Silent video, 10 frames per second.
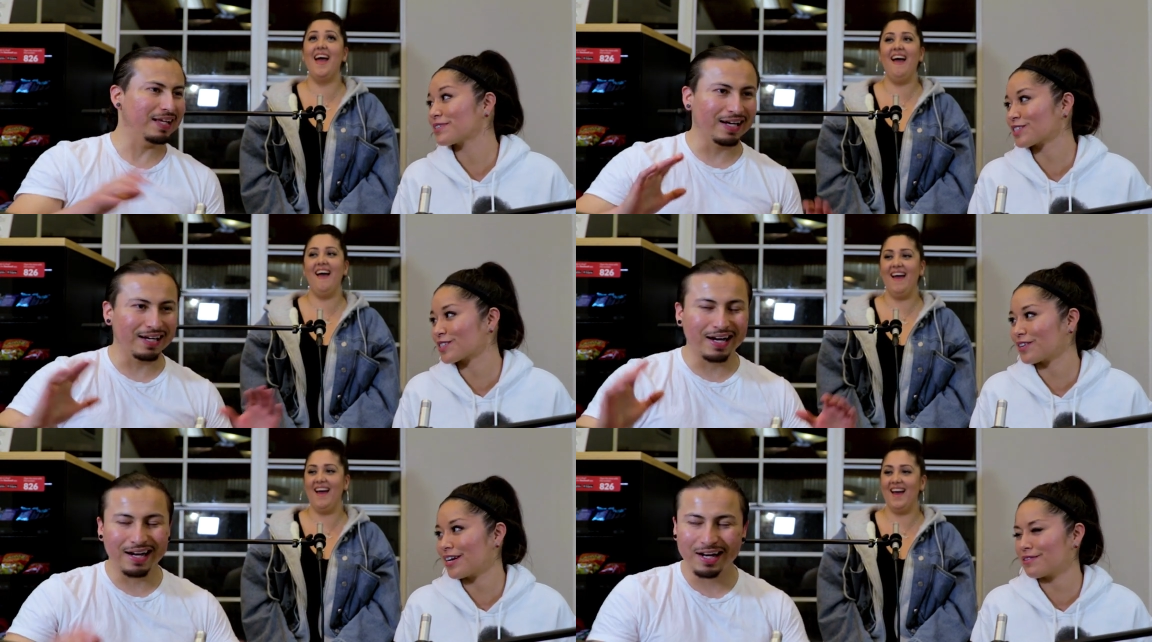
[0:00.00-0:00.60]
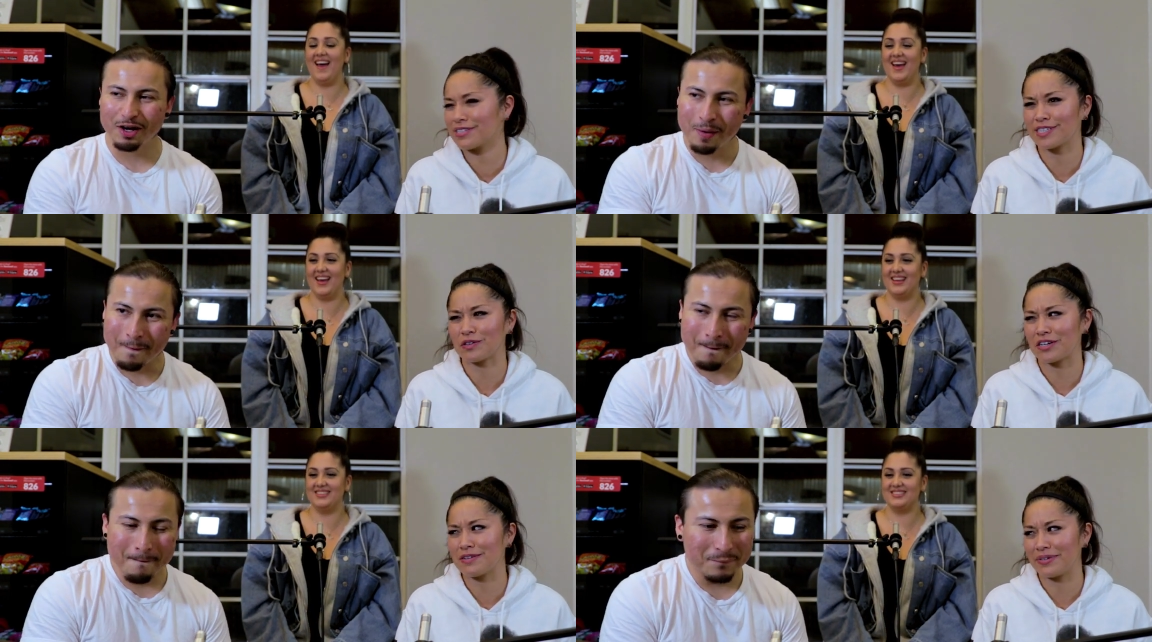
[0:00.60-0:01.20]
Speaker 1: Mr. Skullhead was
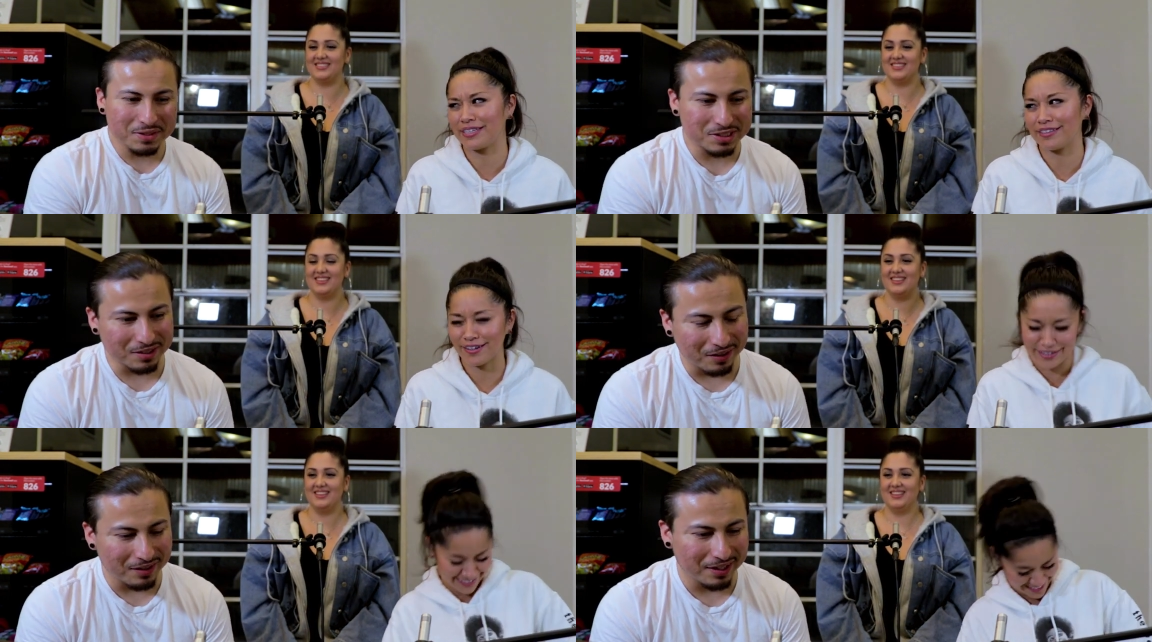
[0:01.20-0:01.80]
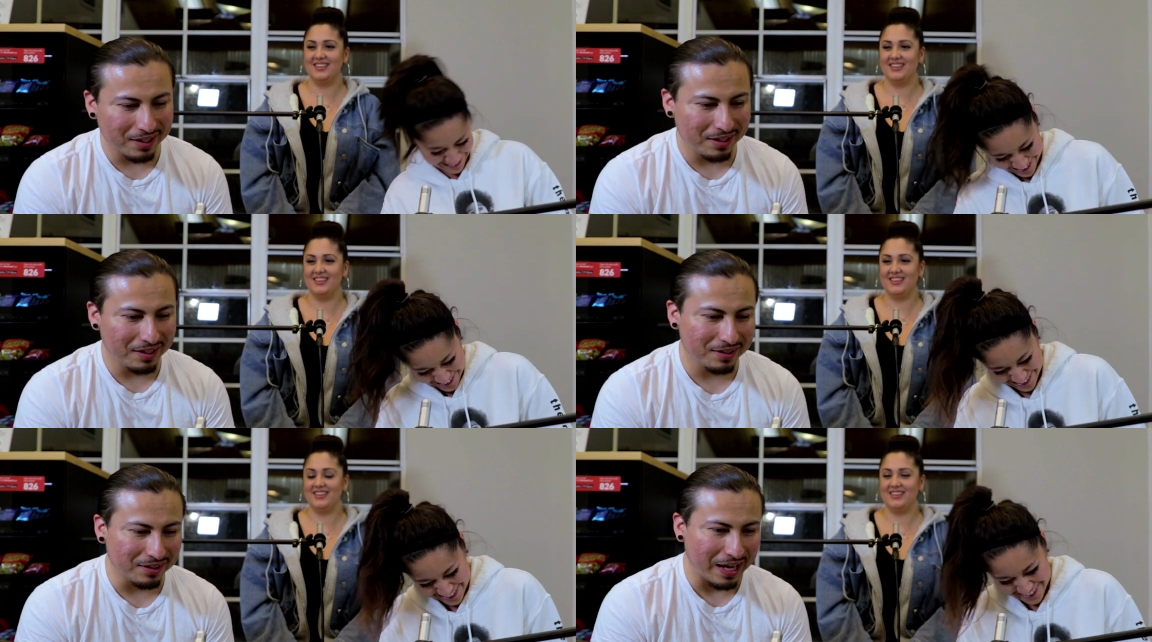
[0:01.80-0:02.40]
creepy though. Skullhead.